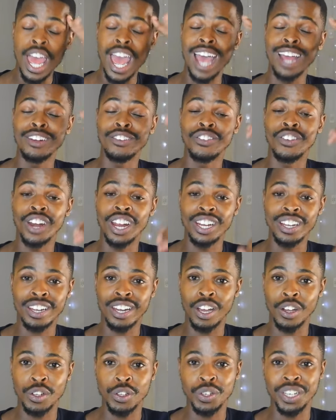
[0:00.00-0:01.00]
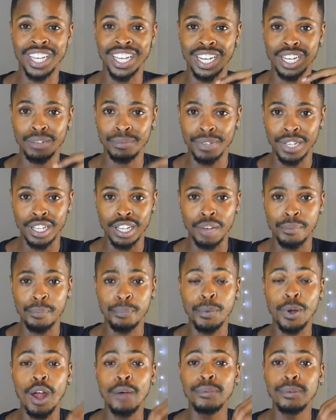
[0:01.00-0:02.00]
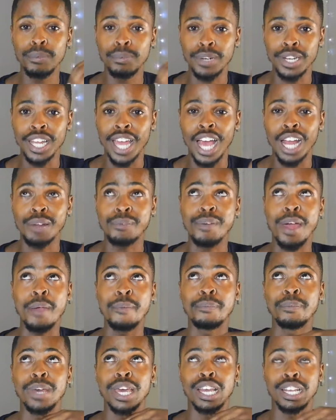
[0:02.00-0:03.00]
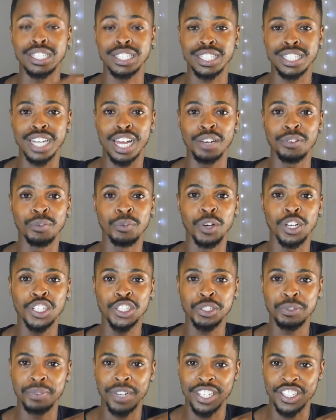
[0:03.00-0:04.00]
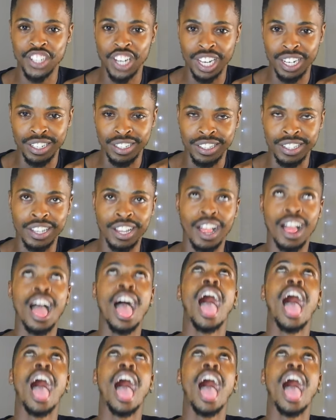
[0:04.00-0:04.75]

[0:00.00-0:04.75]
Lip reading: And right now, you're getting me probably at my best. I've watched my channel.